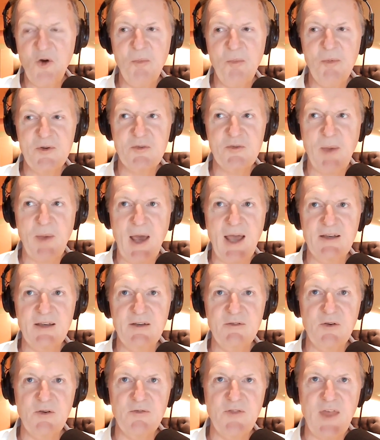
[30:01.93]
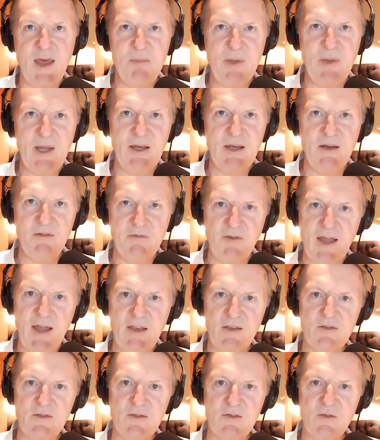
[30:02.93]
perspective, have there been
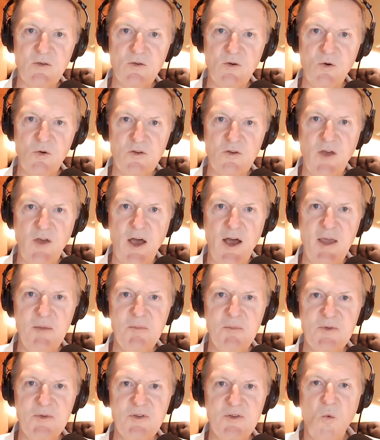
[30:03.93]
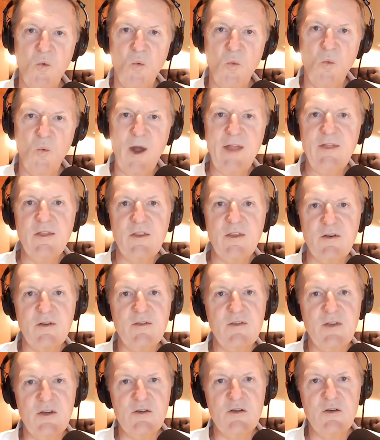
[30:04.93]
events or times when the
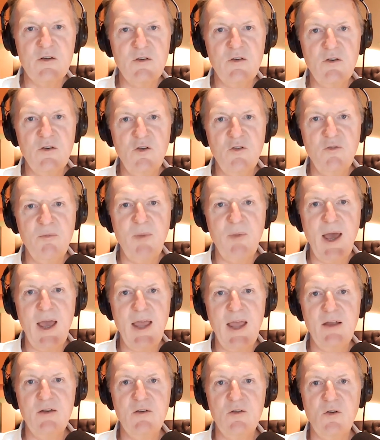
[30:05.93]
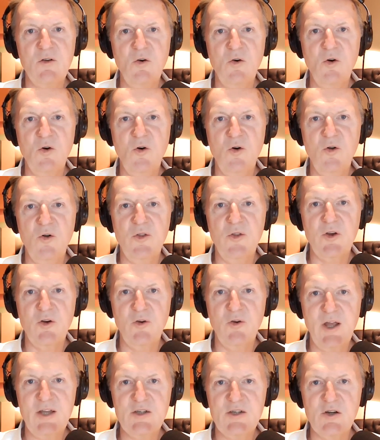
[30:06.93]
decisions you've made or the
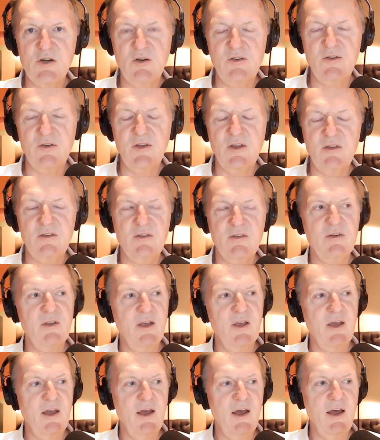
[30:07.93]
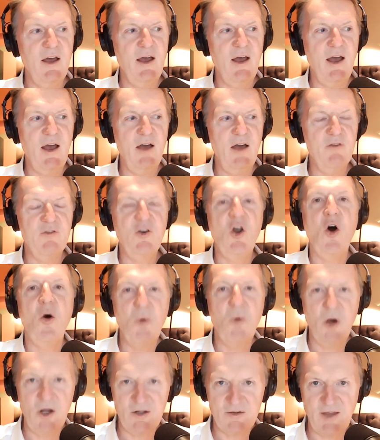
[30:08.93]
career choices have
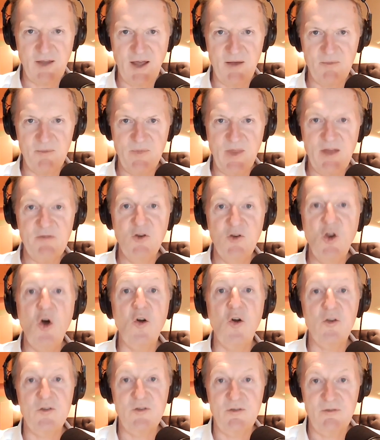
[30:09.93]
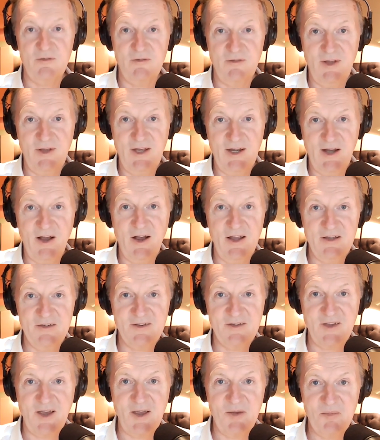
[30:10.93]
not worked out? They've not, in
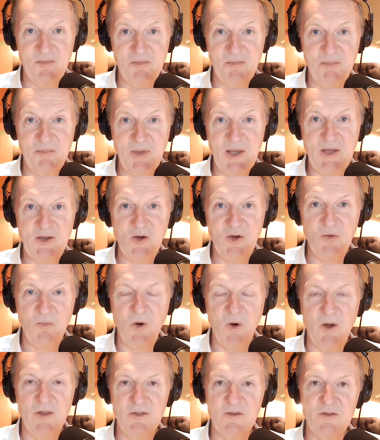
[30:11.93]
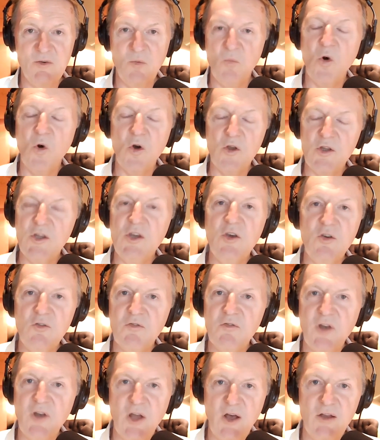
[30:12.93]
hindsight, been good ones, and what
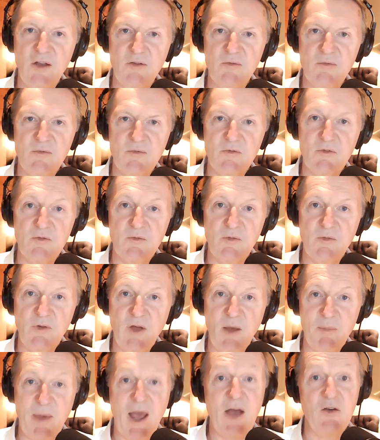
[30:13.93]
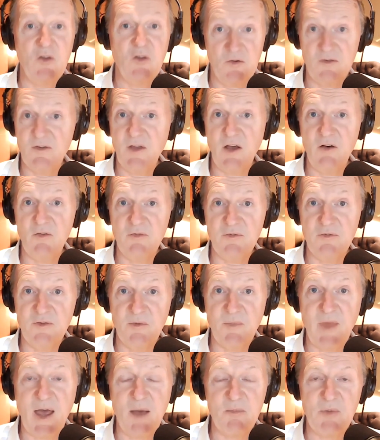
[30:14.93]
you've learned about yourself from
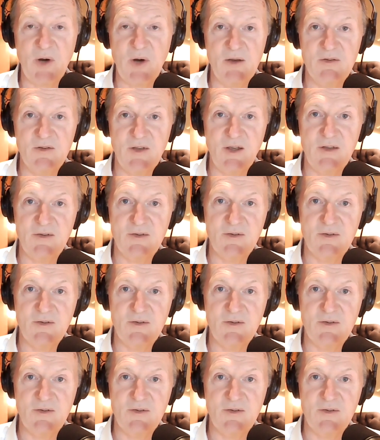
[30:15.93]
that process?